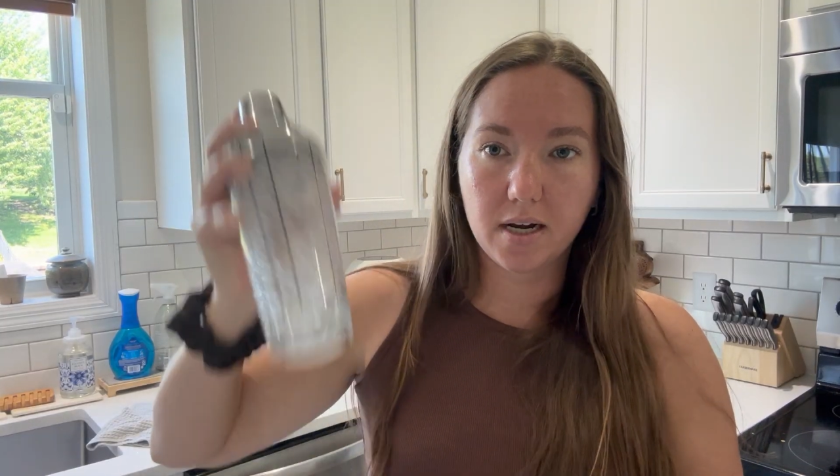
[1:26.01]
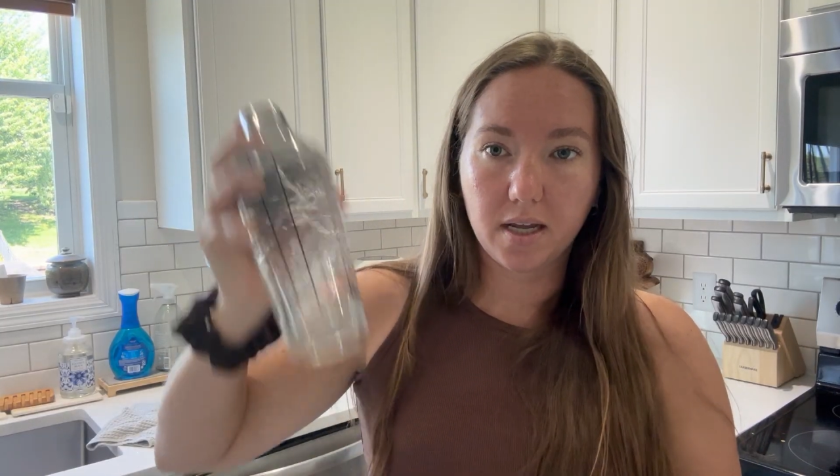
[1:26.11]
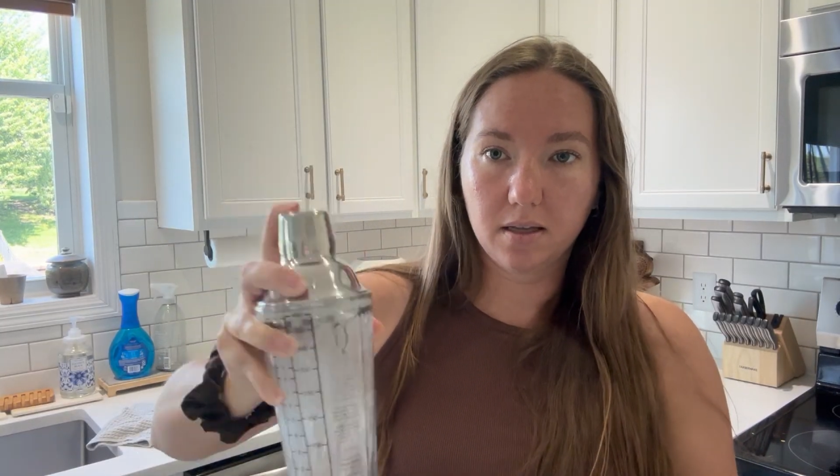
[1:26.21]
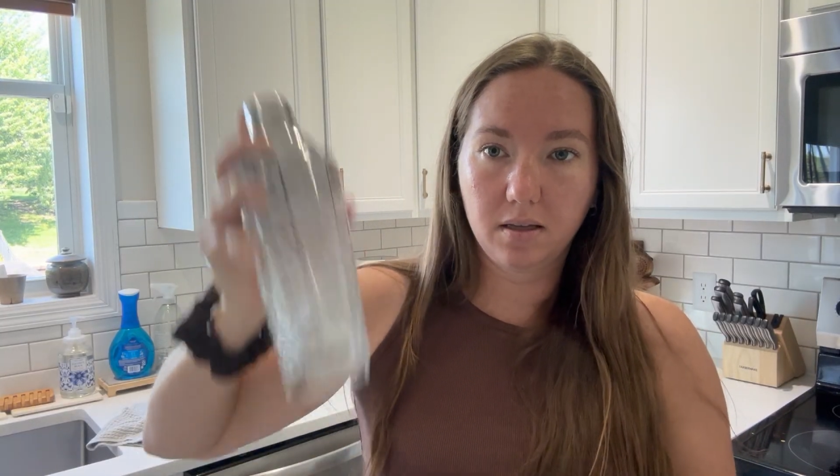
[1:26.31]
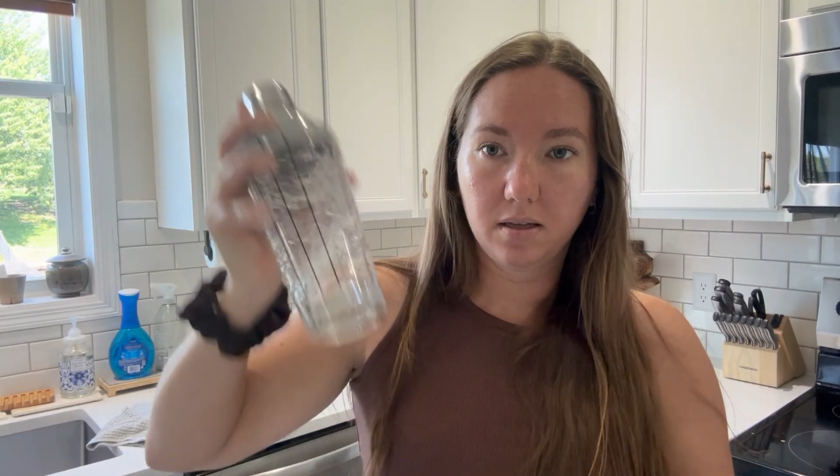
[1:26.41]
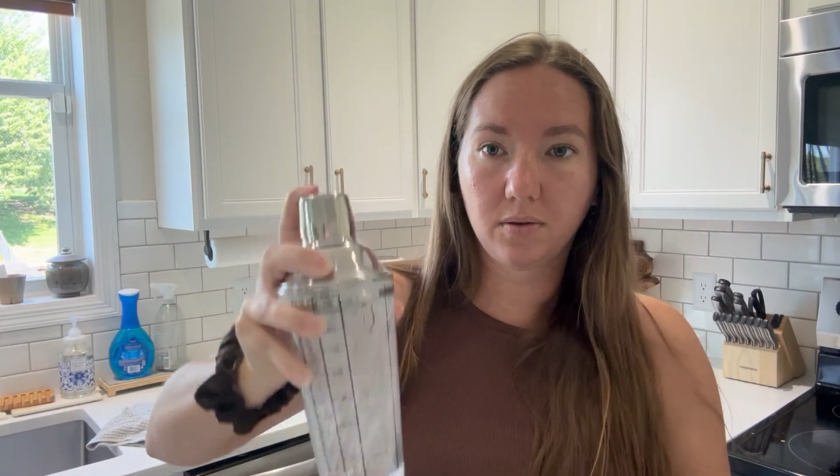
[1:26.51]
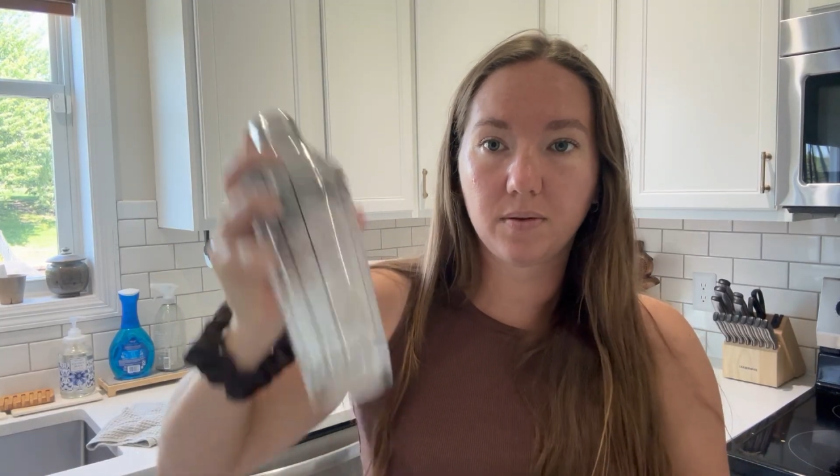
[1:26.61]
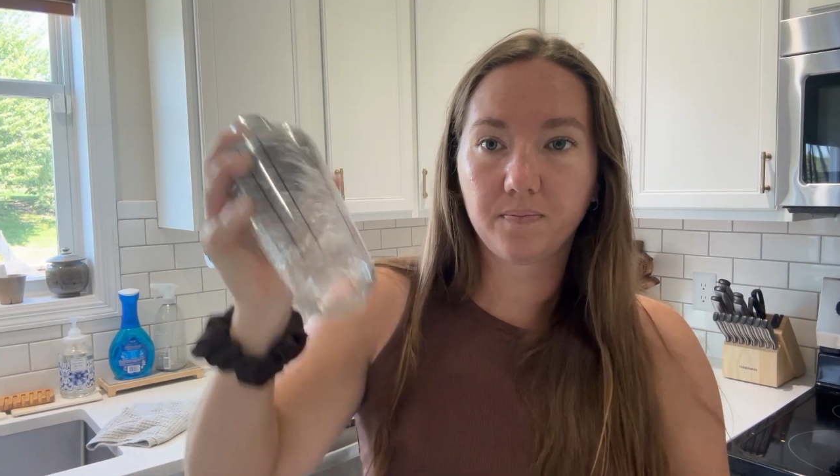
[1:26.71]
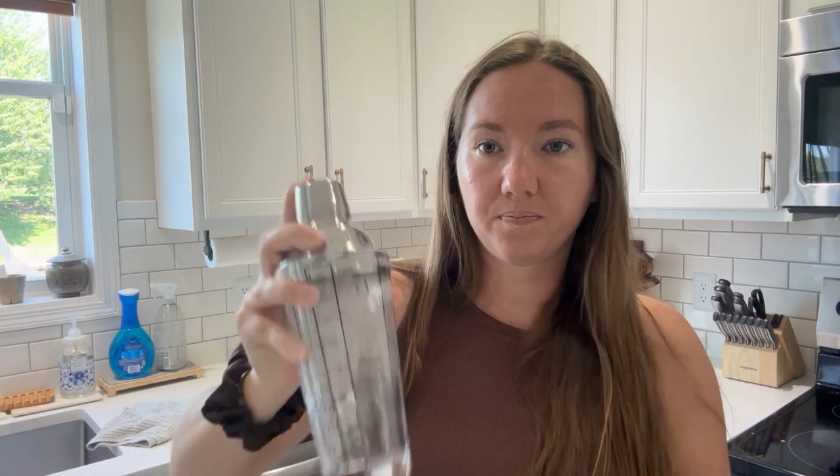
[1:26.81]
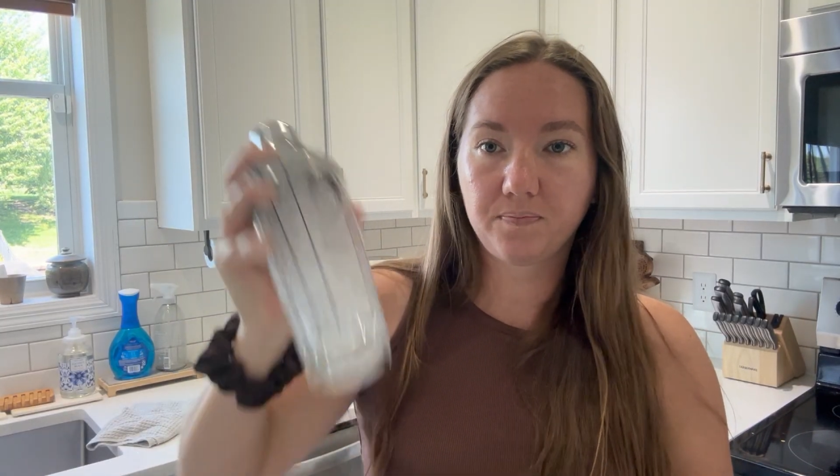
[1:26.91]
it.
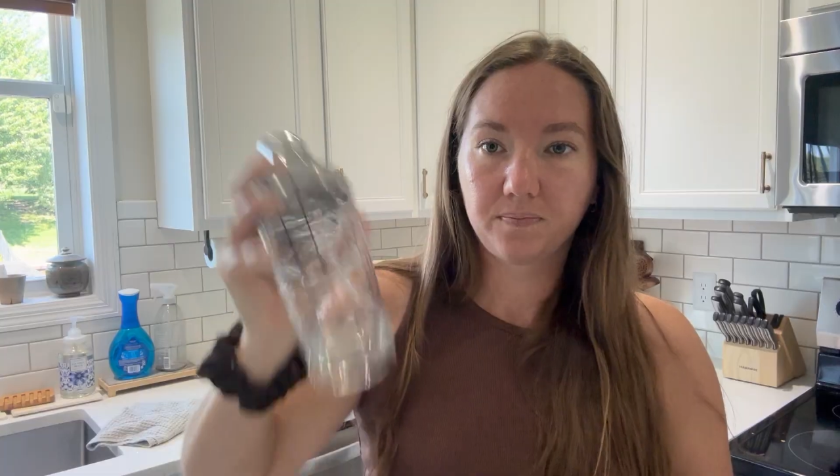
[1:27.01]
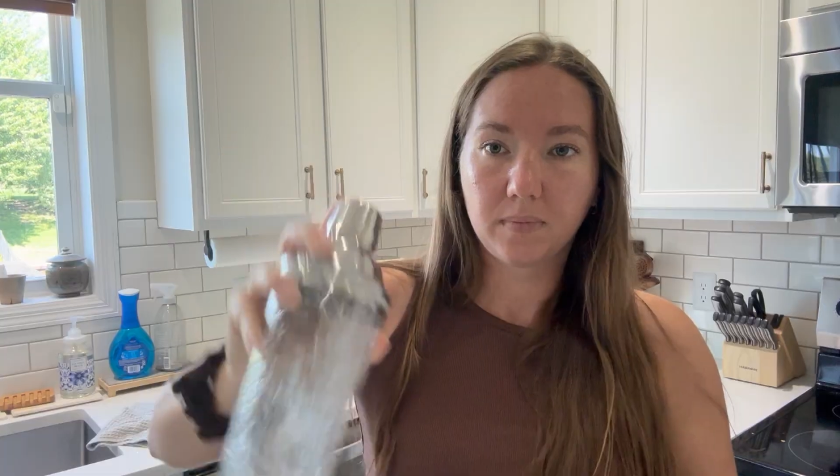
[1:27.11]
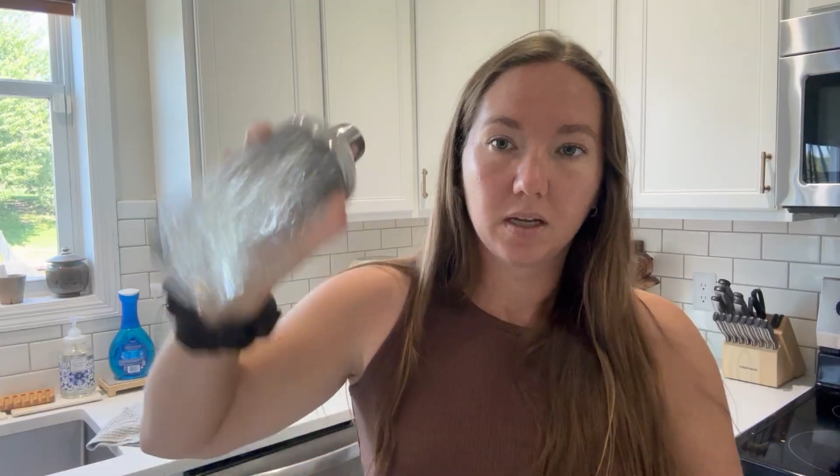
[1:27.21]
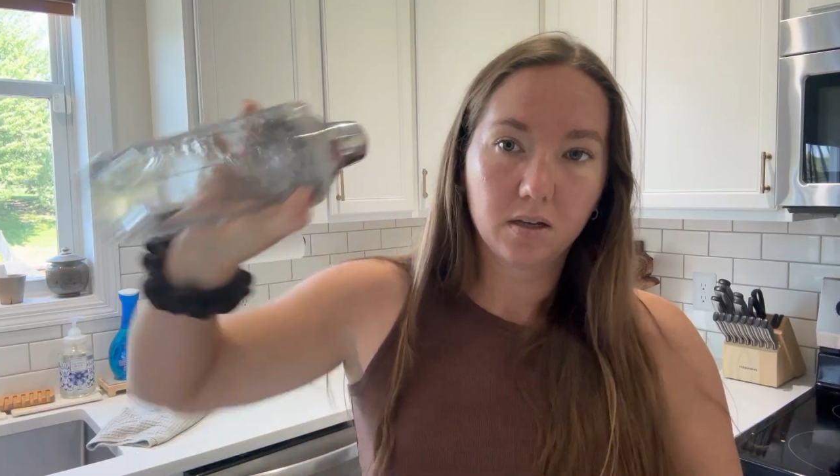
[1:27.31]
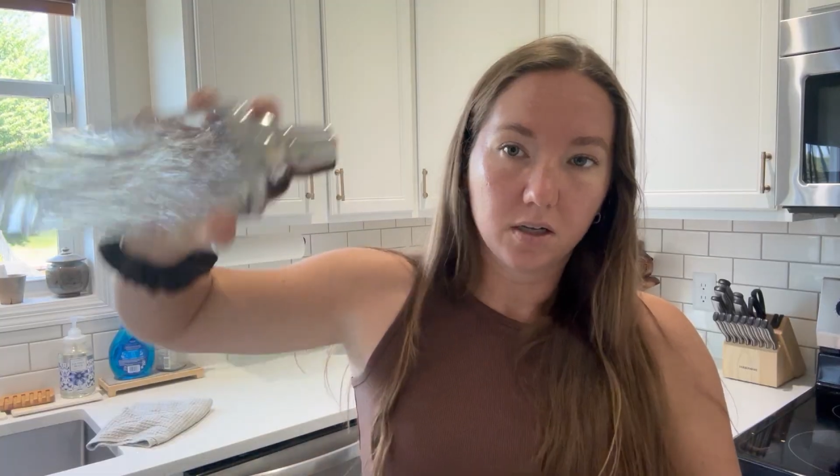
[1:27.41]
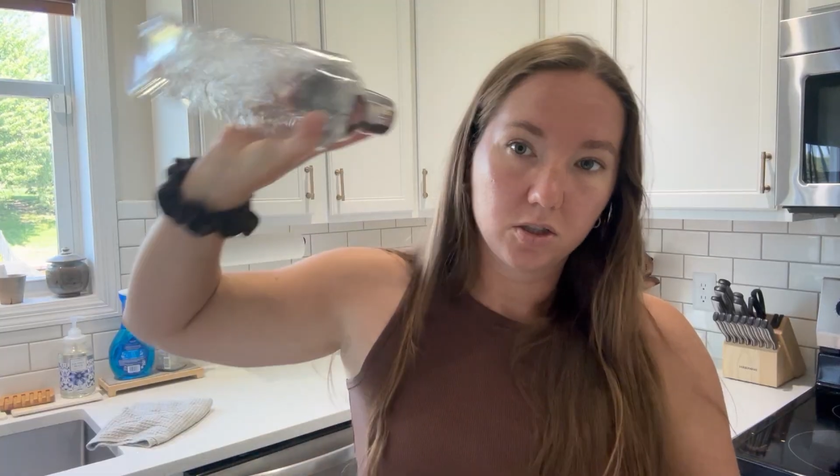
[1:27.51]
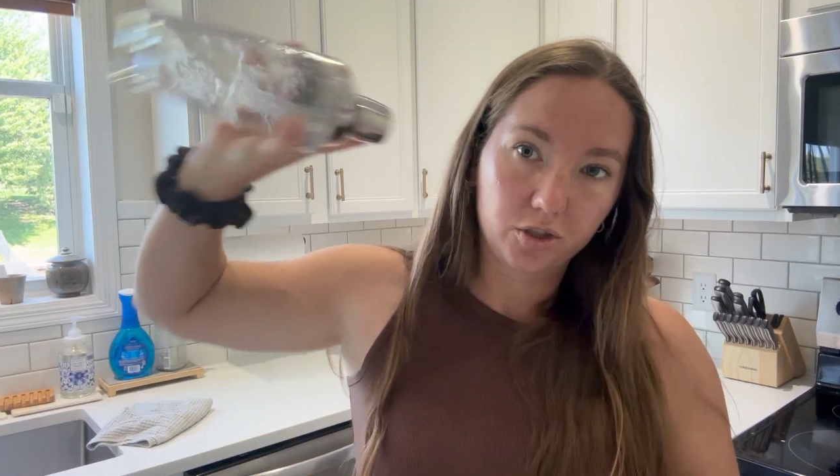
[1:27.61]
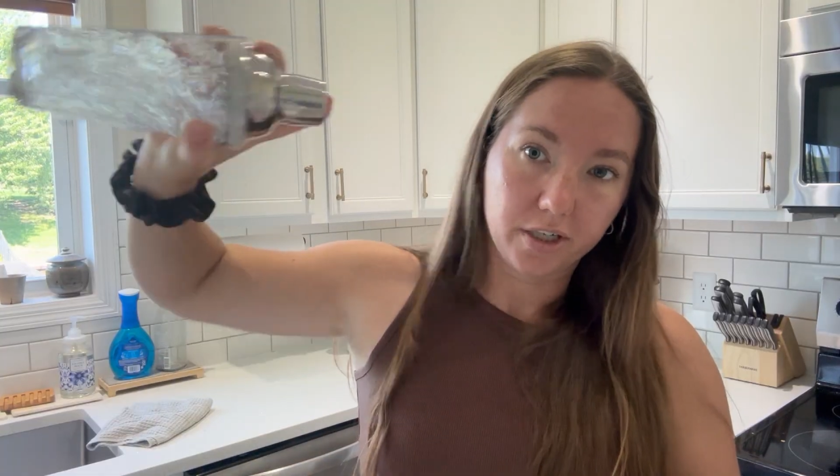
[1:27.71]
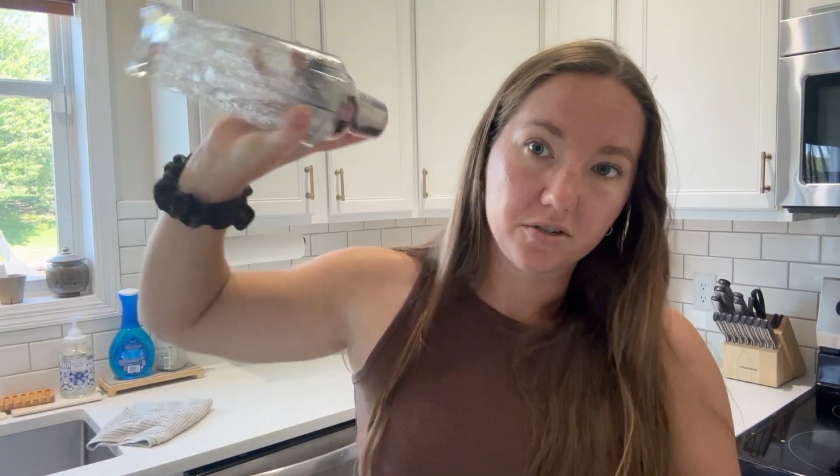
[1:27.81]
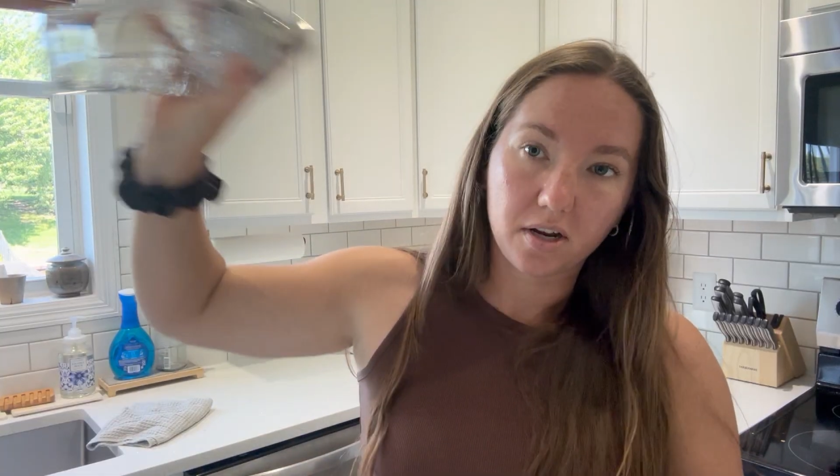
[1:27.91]

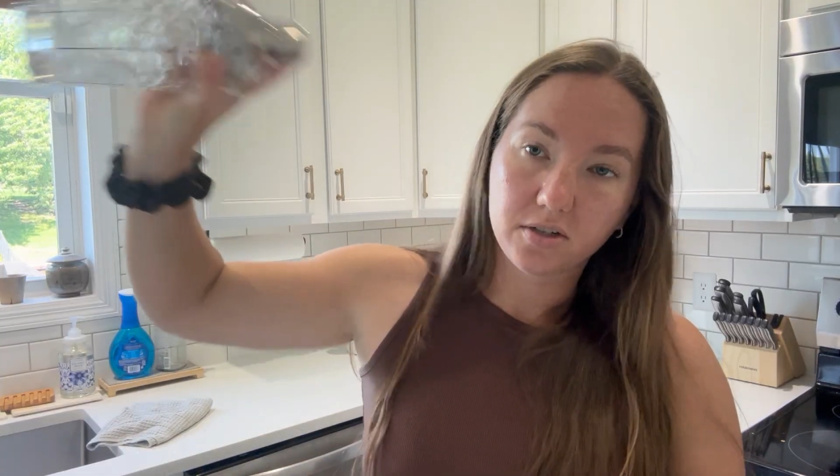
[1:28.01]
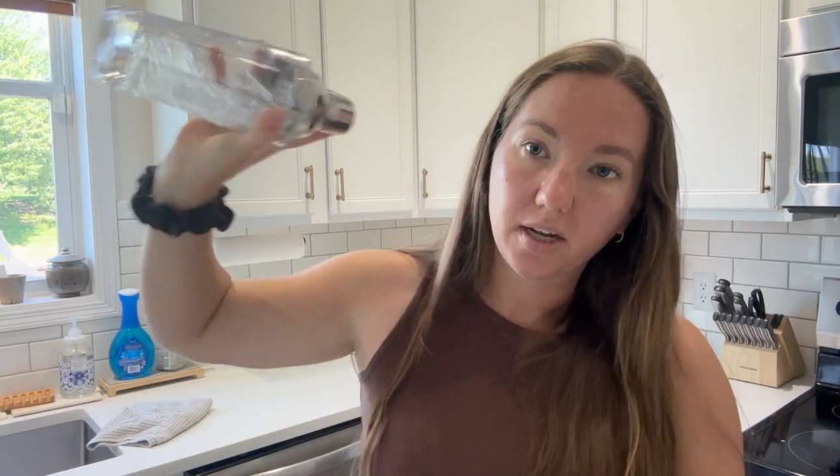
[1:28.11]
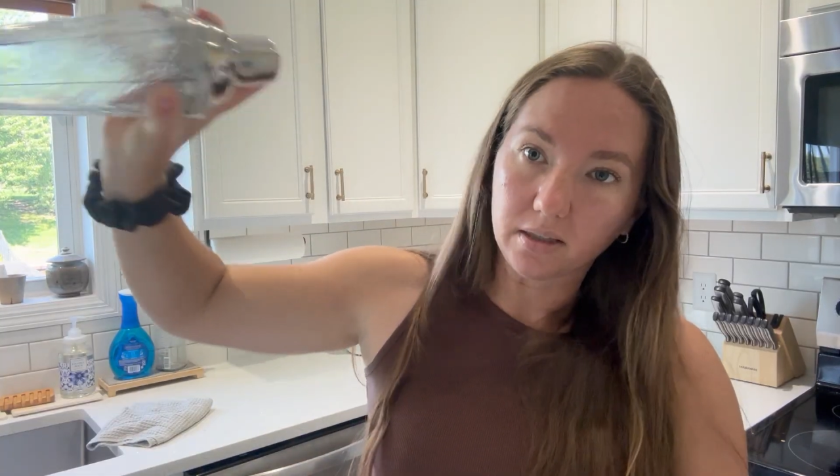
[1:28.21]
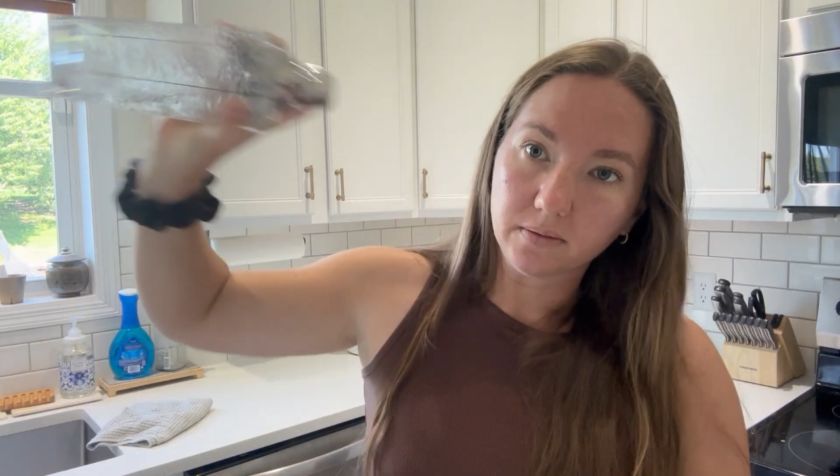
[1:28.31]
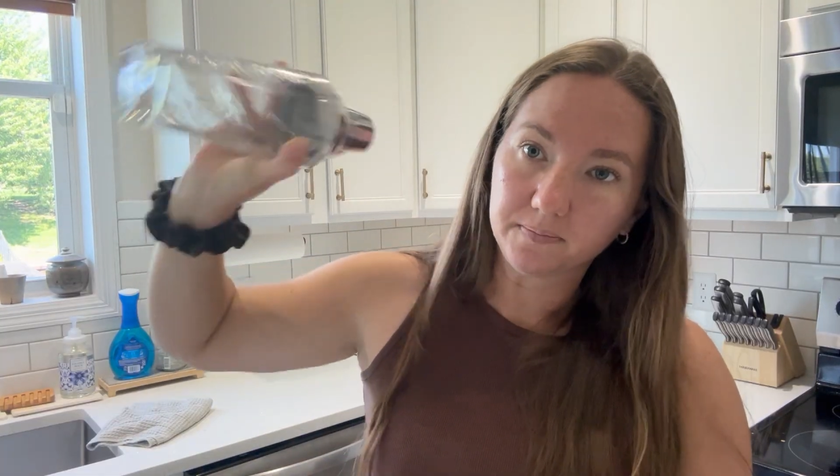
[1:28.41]
Shake, shake, shake.